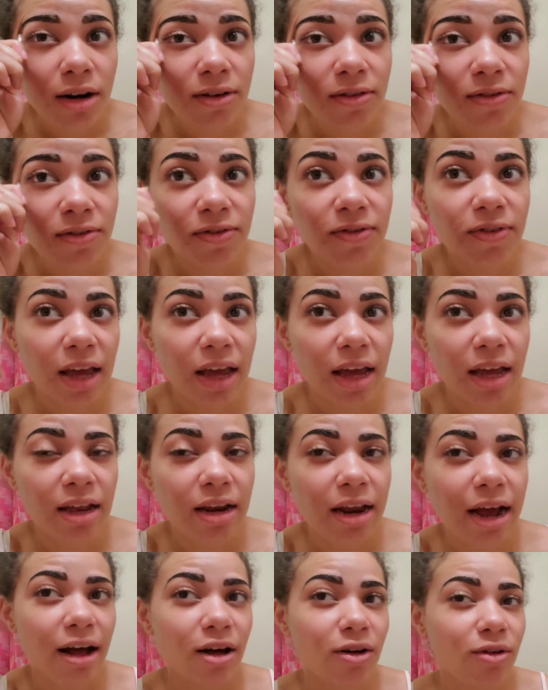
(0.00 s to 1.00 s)
and
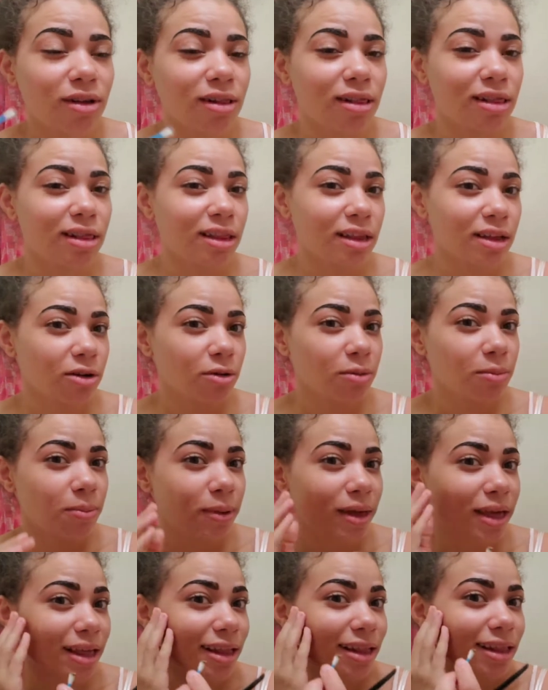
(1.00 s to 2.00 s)
fade out a little
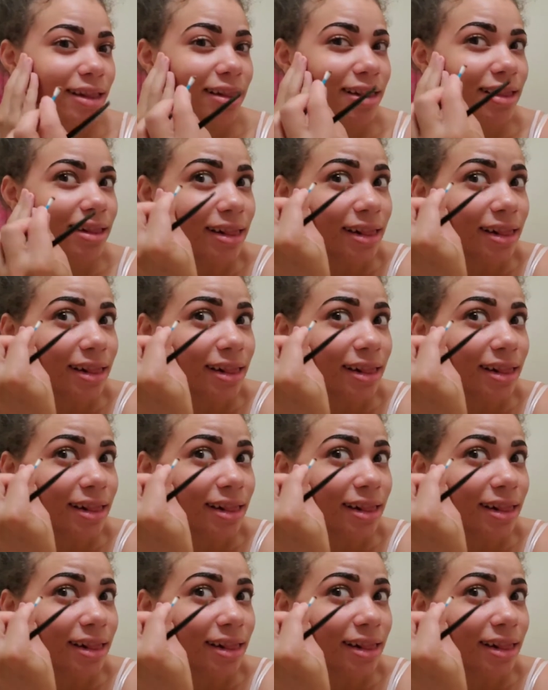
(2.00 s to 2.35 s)
bit